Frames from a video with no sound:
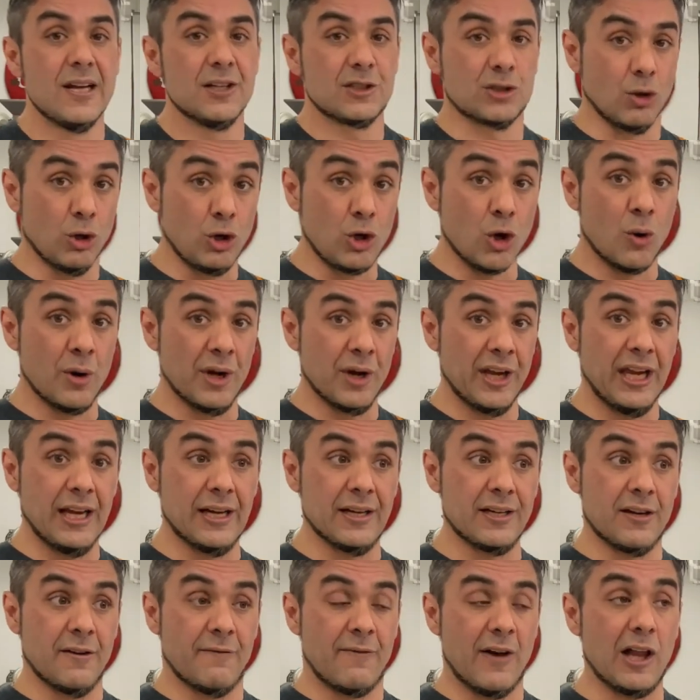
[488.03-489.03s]
So going
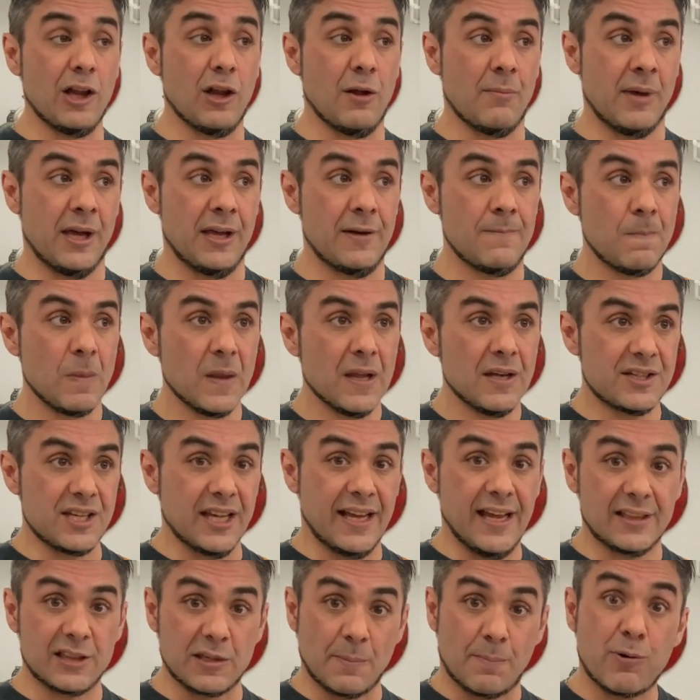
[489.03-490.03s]
into development, to
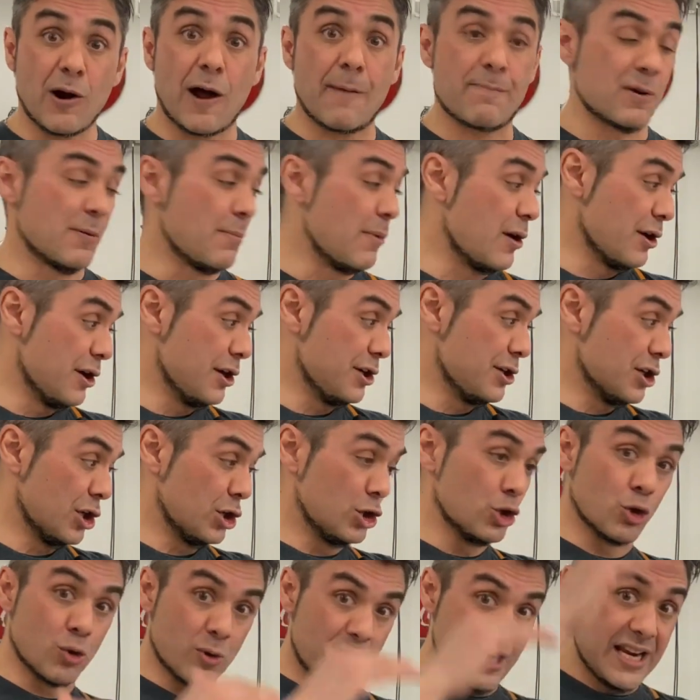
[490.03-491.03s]
get the proper amount of
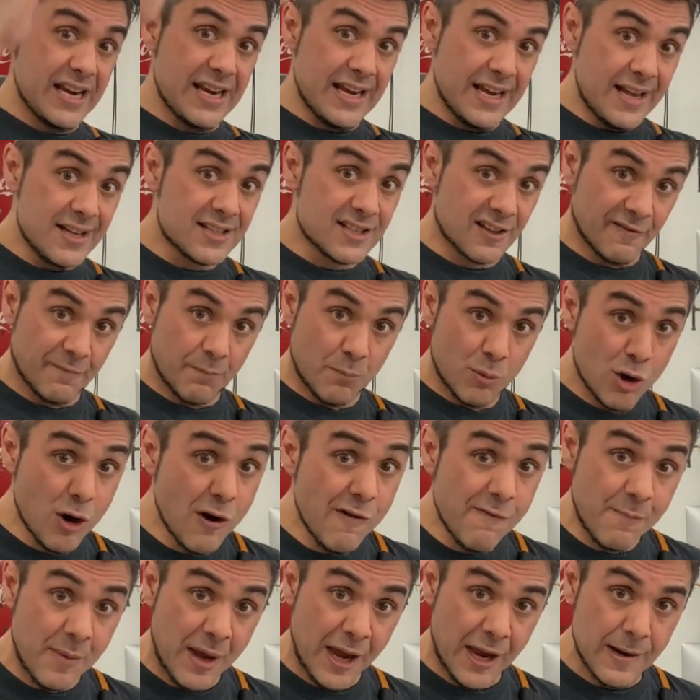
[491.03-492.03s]
degrees of
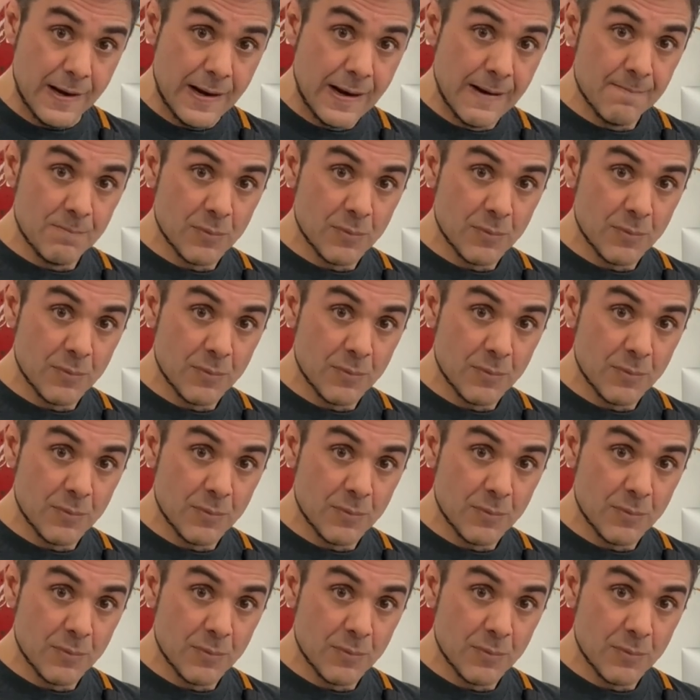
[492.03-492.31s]
movement,